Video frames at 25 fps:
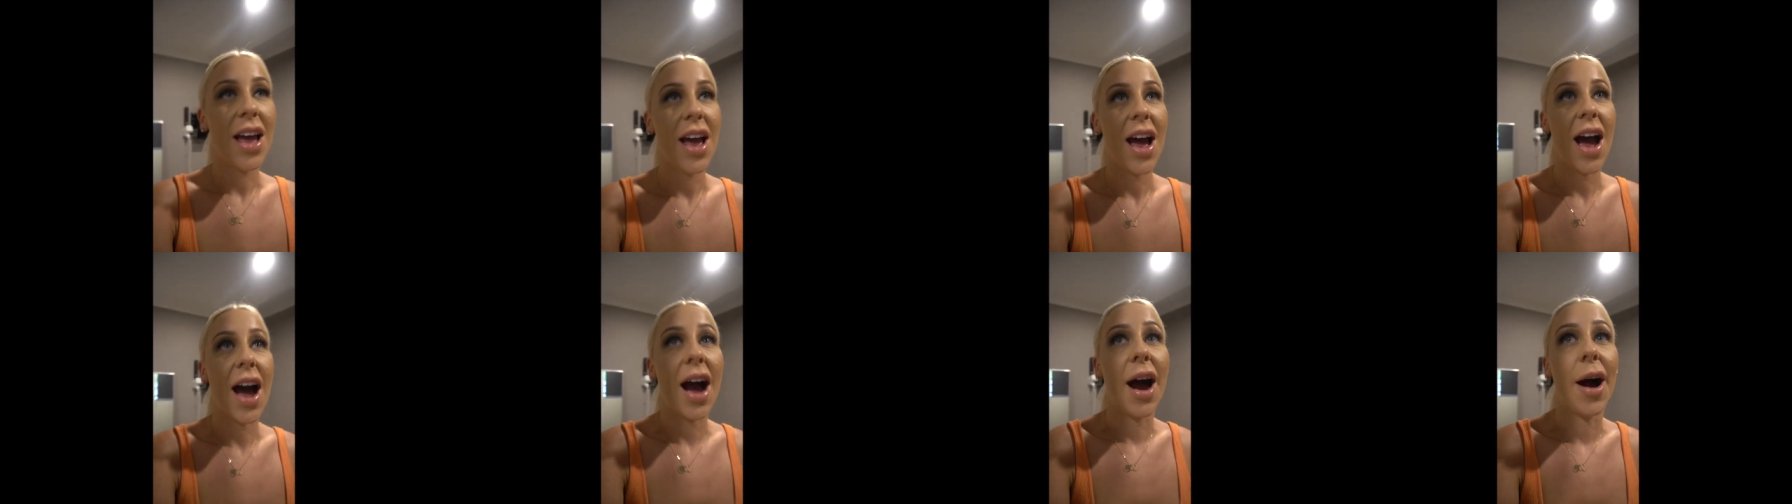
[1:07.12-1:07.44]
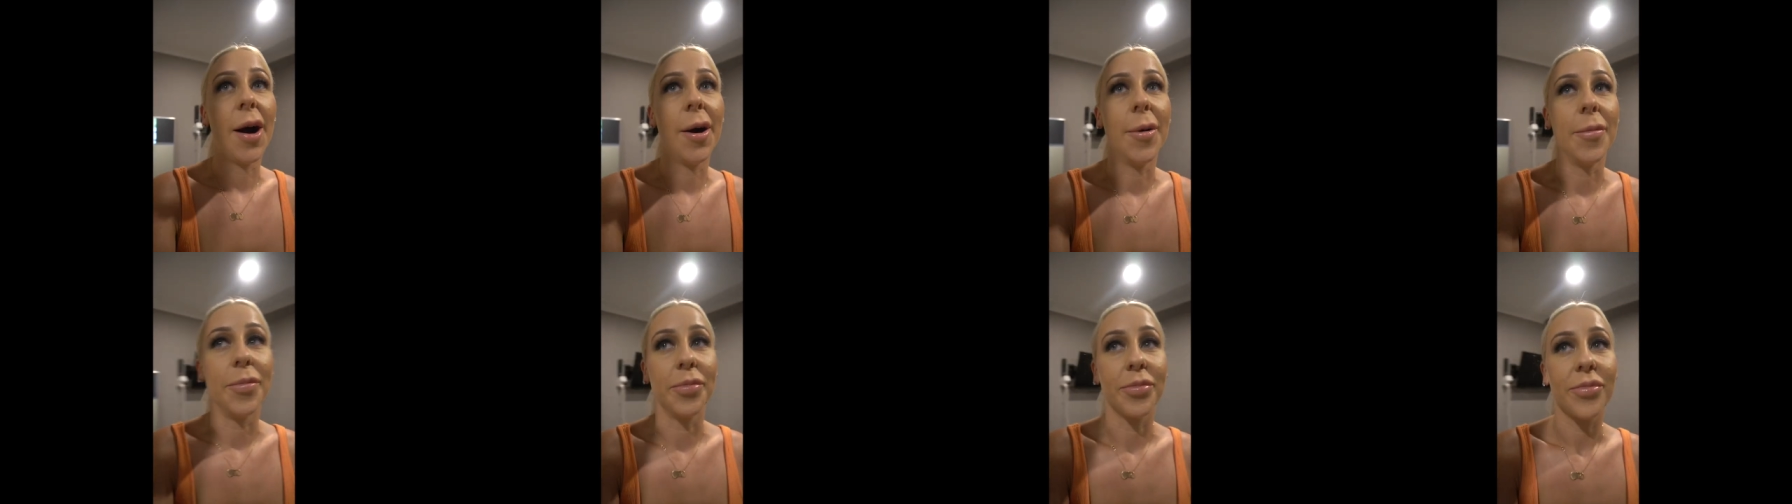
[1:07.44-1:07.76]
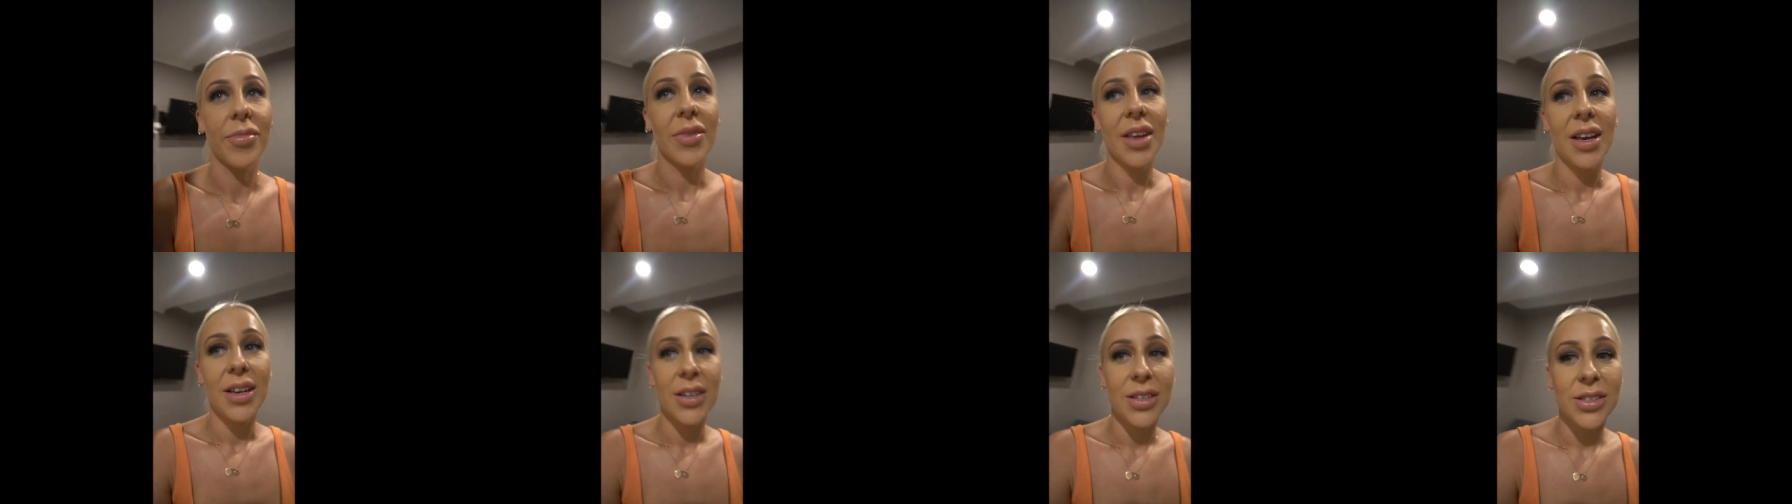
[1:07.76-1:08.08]
um,
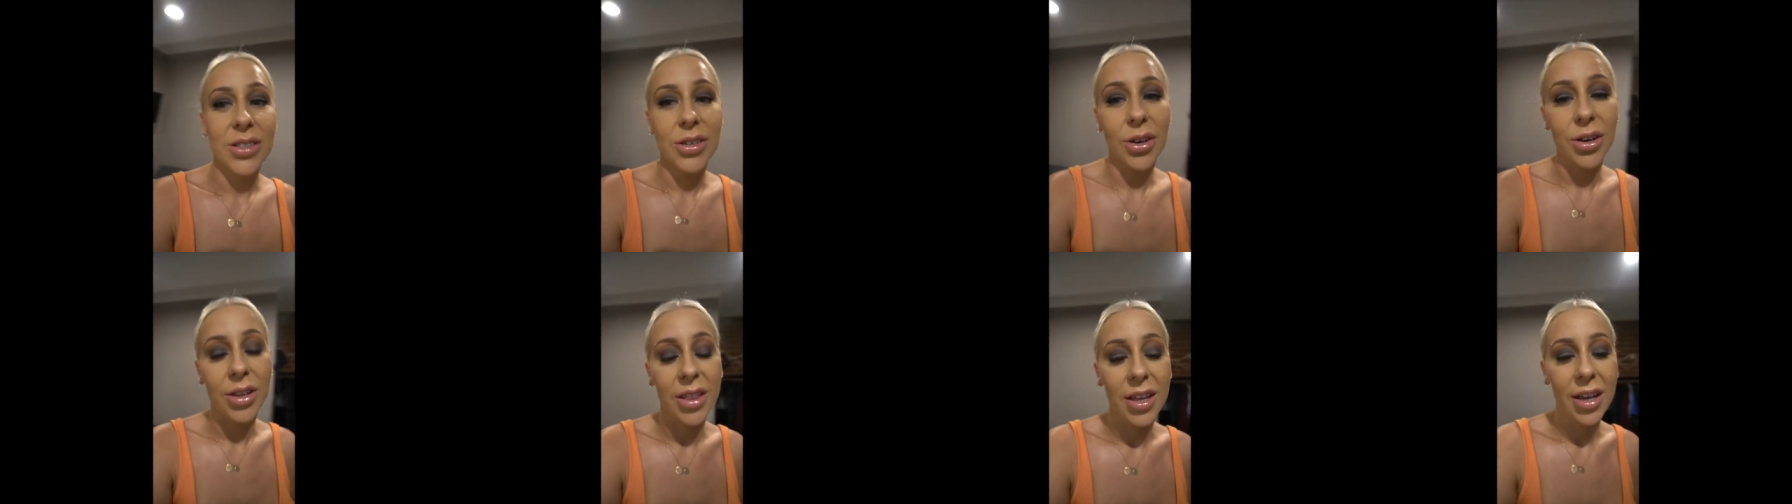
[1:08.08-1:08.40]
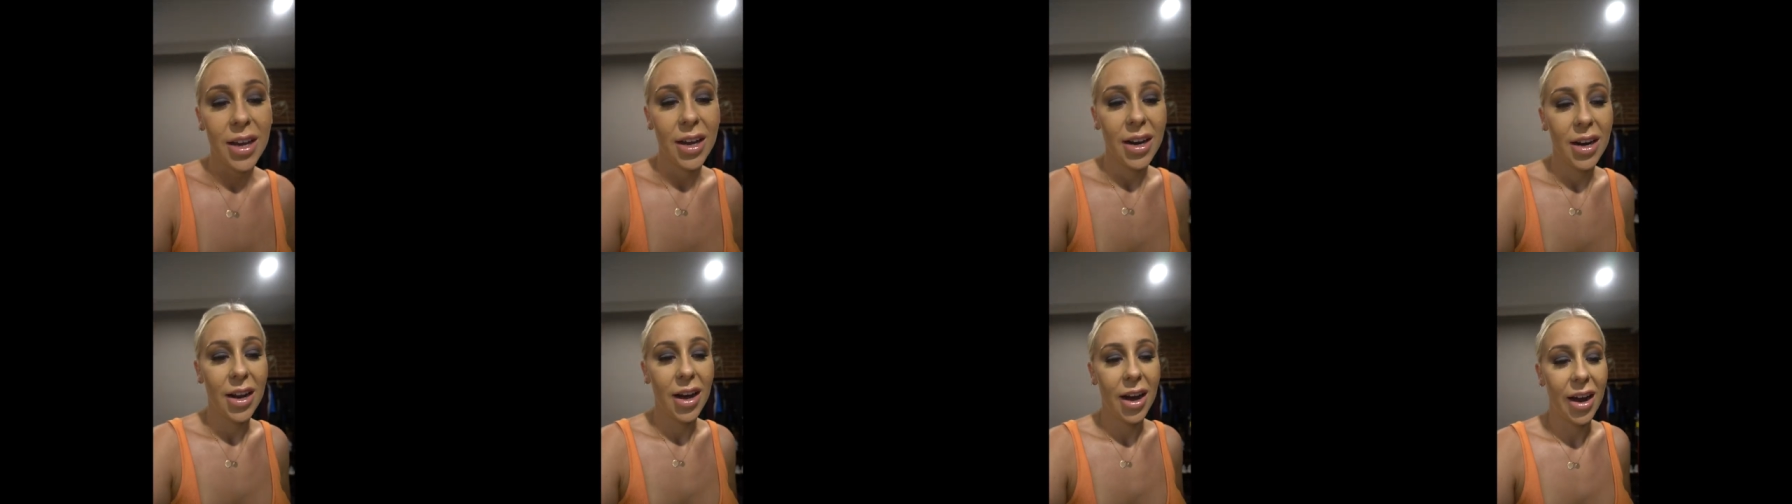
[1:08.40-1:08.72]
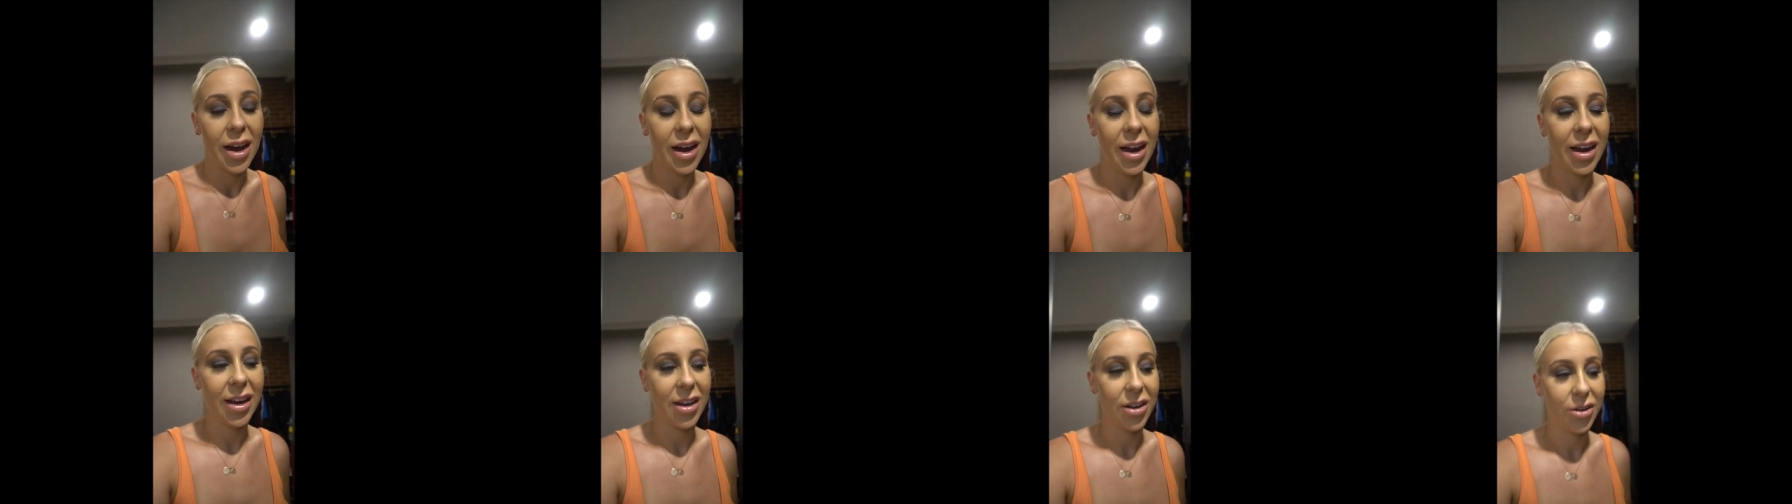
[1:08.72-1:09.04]
so that
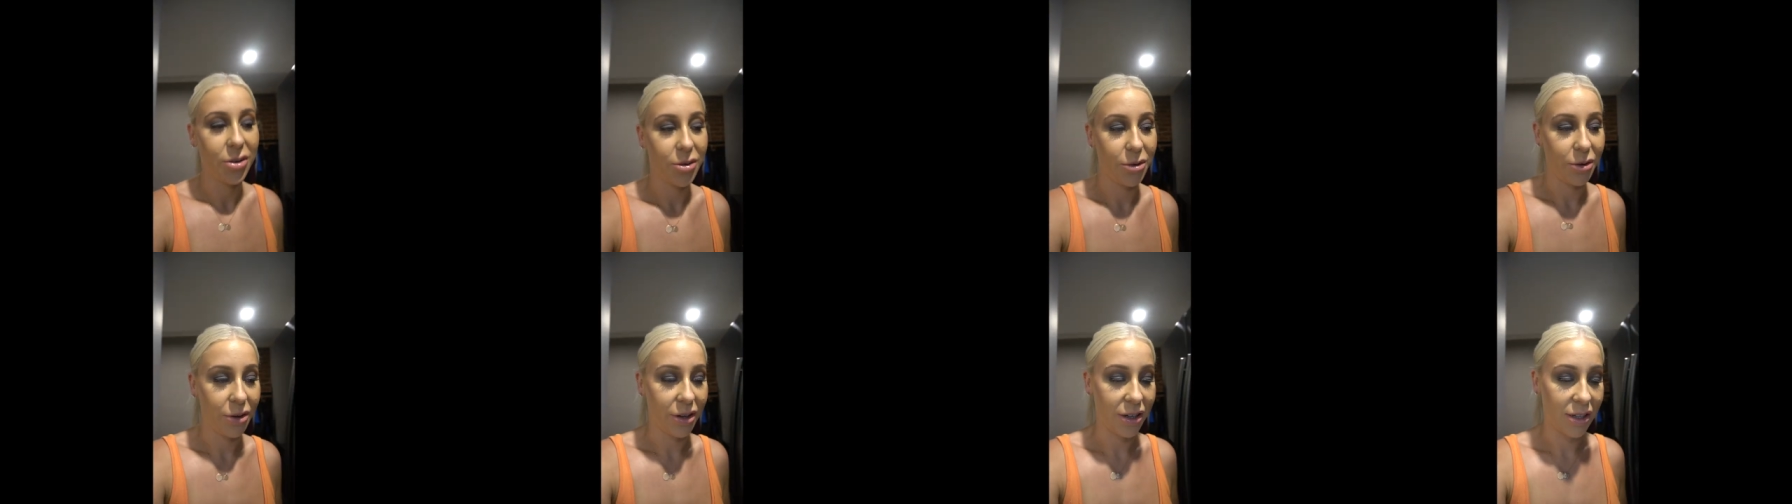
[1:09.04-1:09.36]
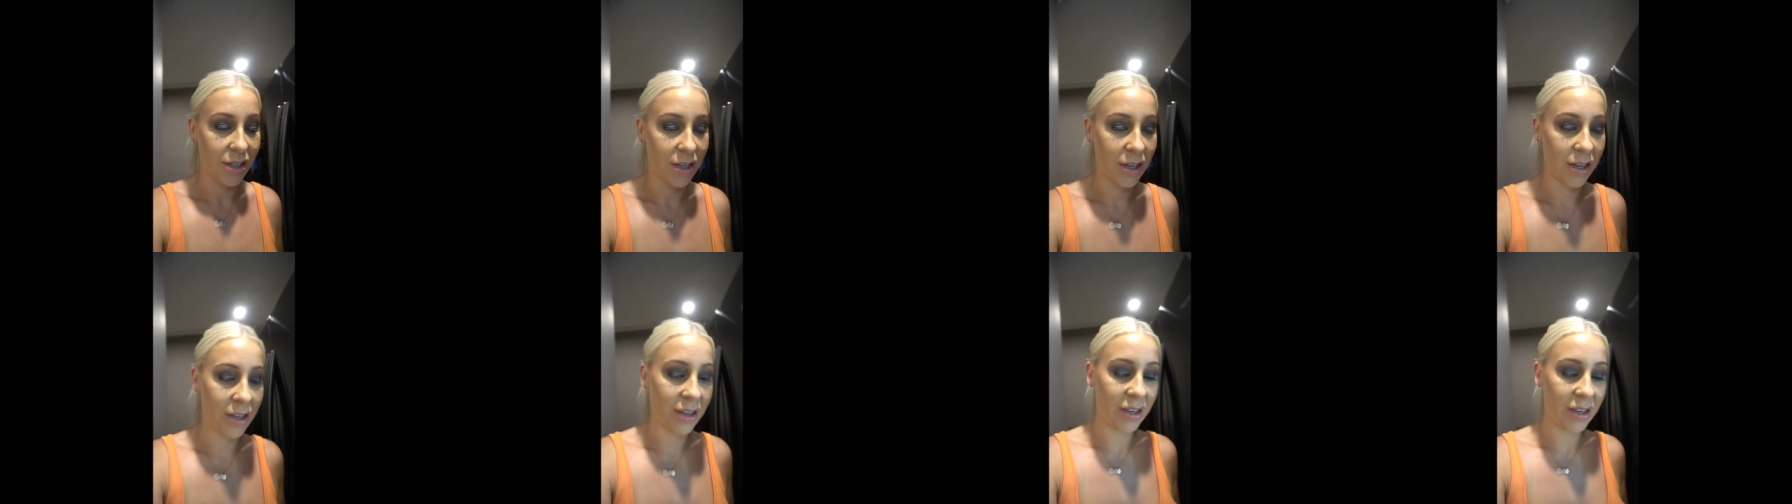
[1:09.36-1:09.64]
I could